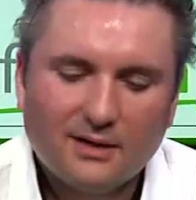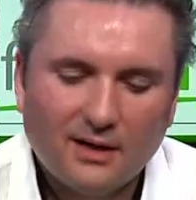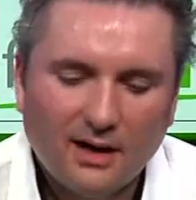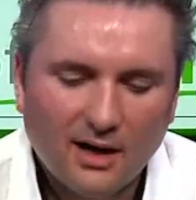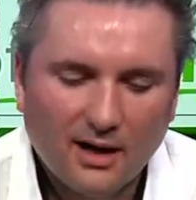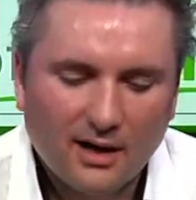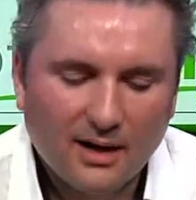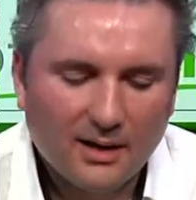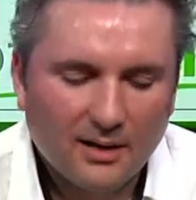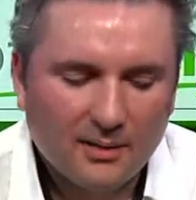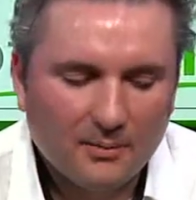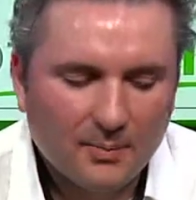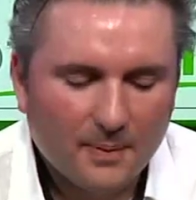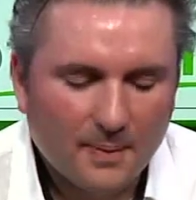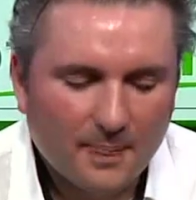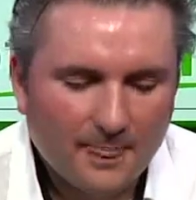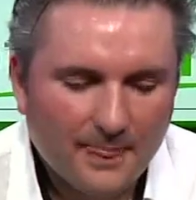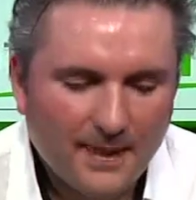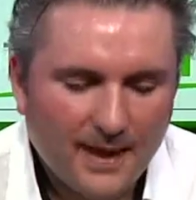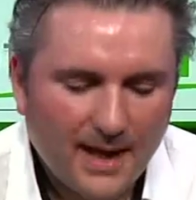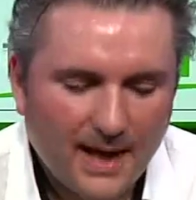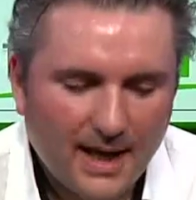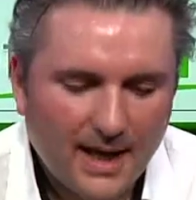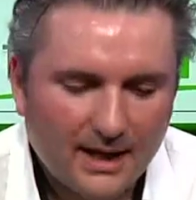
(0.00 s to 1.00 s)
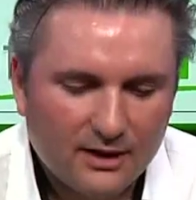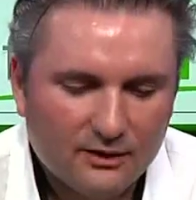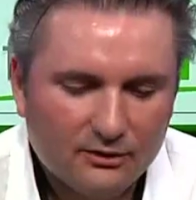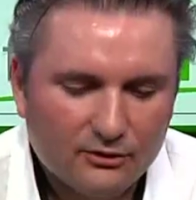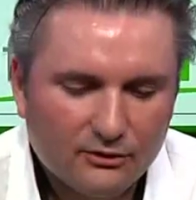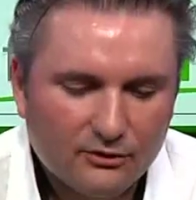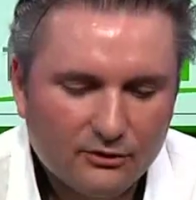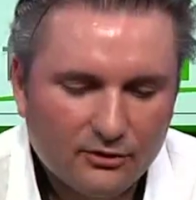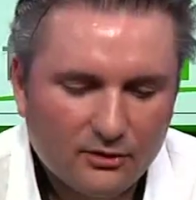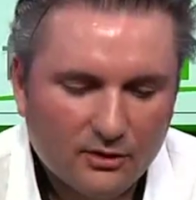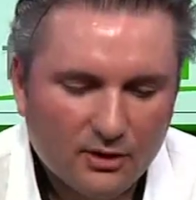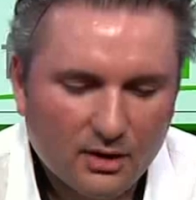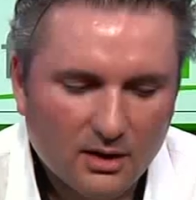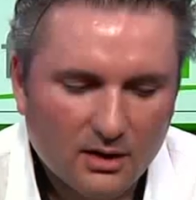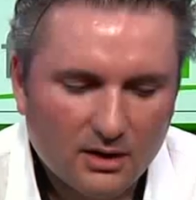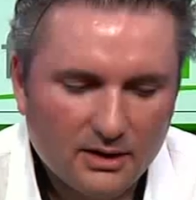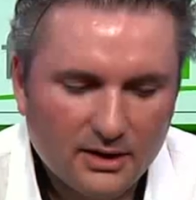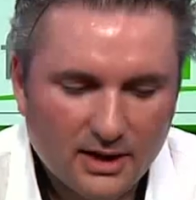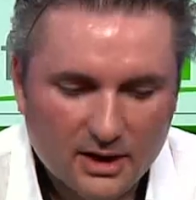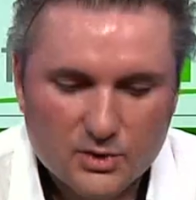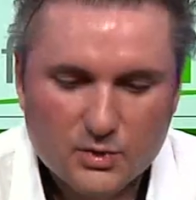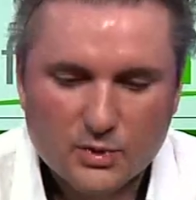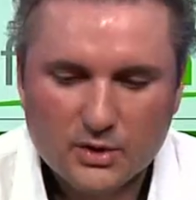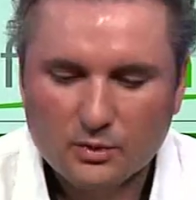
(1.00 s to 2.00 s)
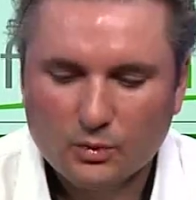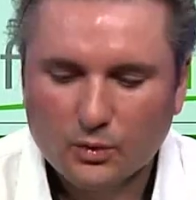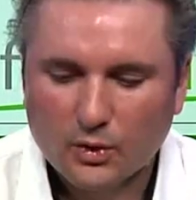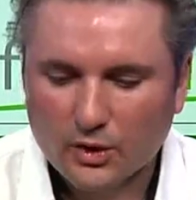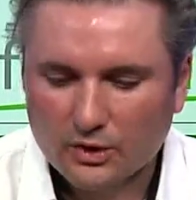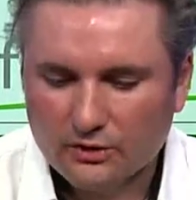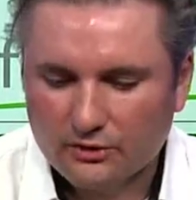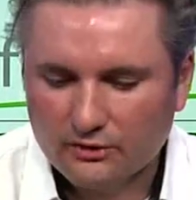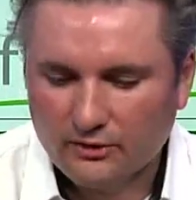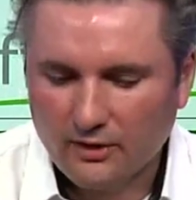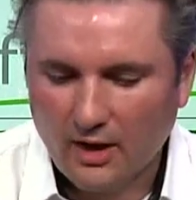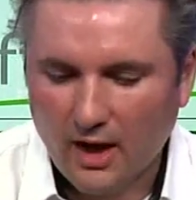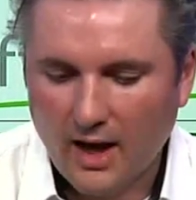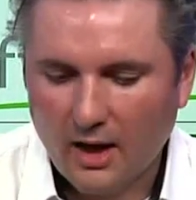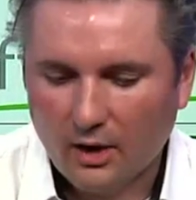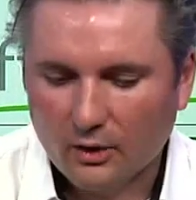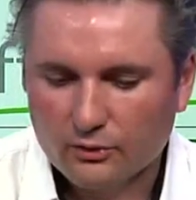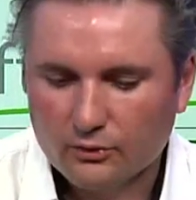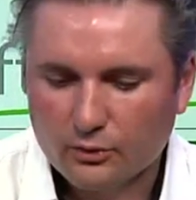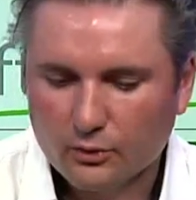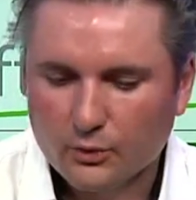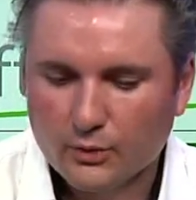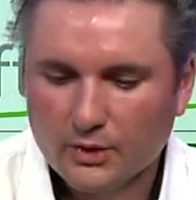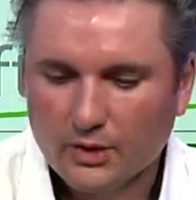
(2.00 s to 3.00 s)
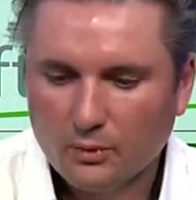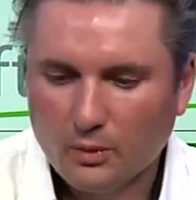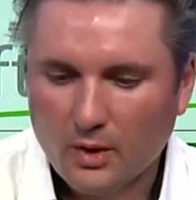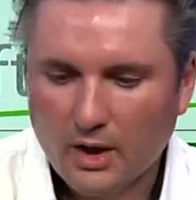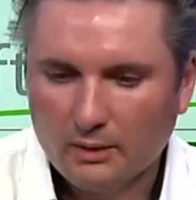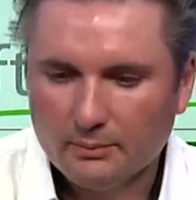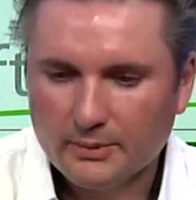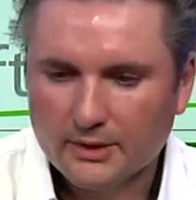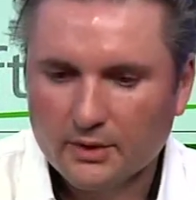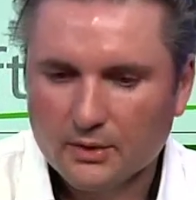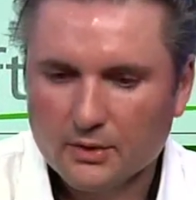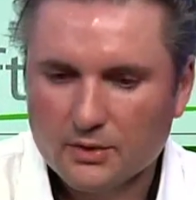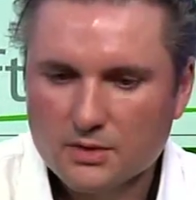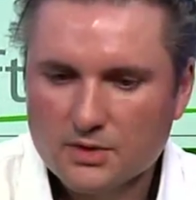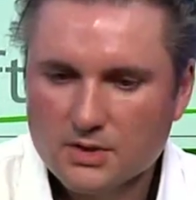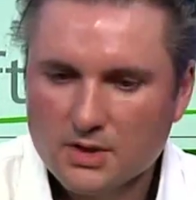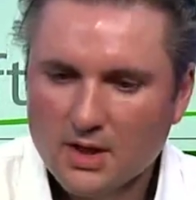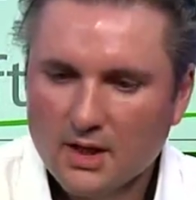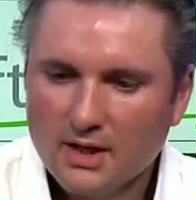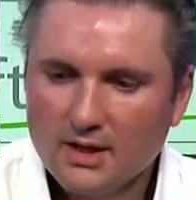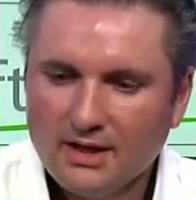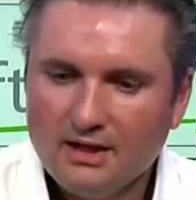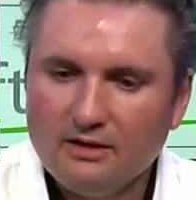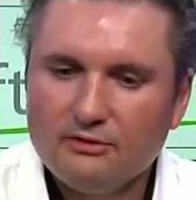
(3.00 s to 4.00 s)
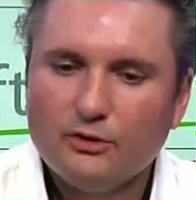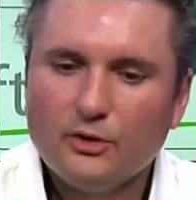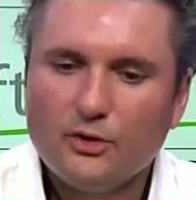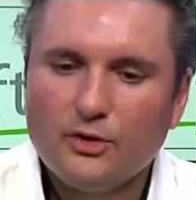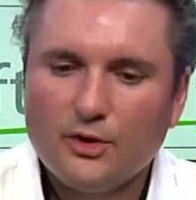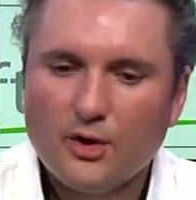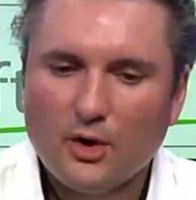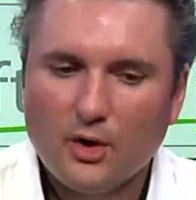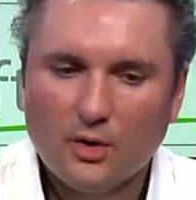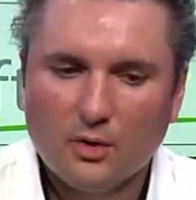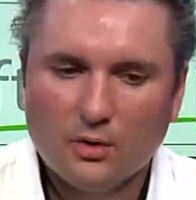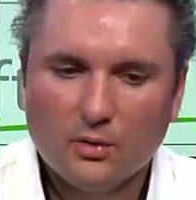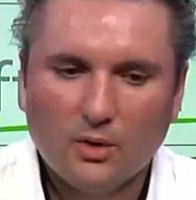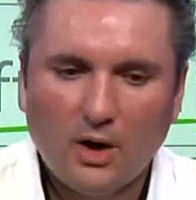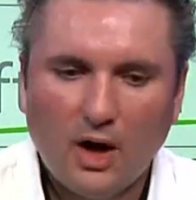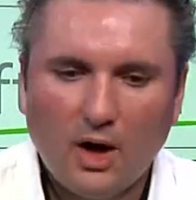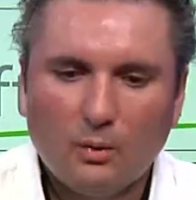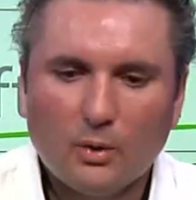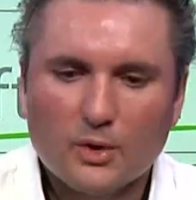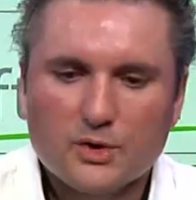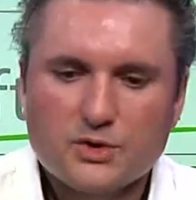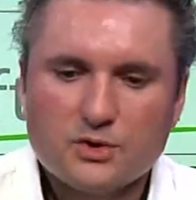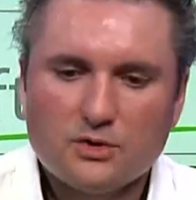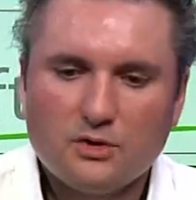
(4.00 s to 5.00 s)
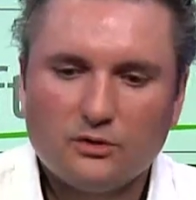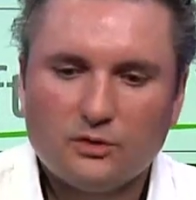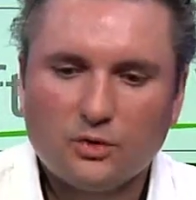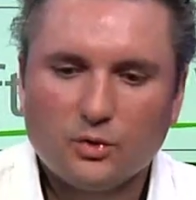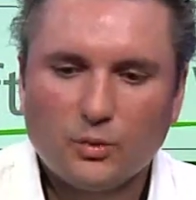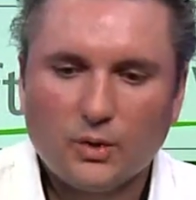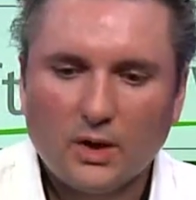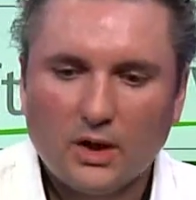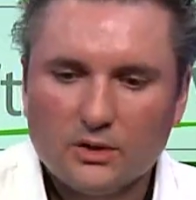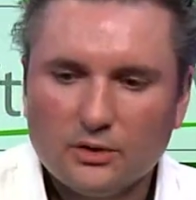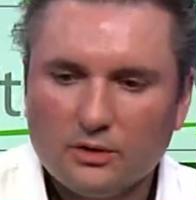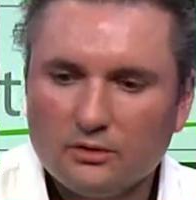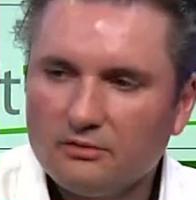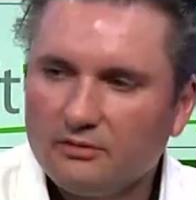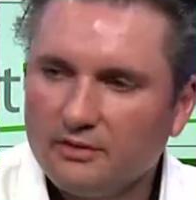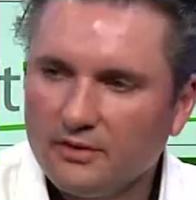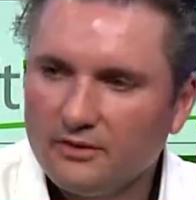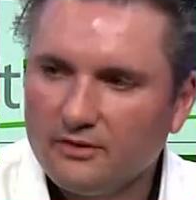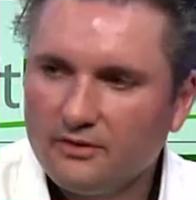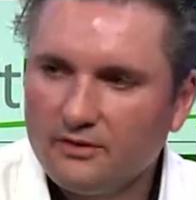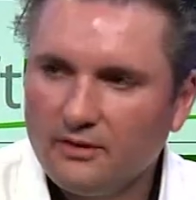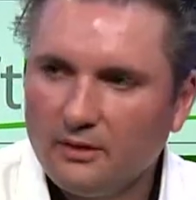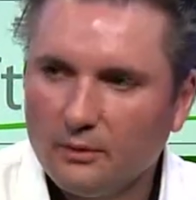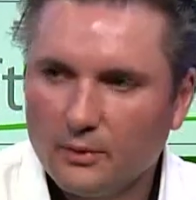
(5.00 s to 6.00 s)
Um, and it actually worked out really well because even though I was not a well-known VC,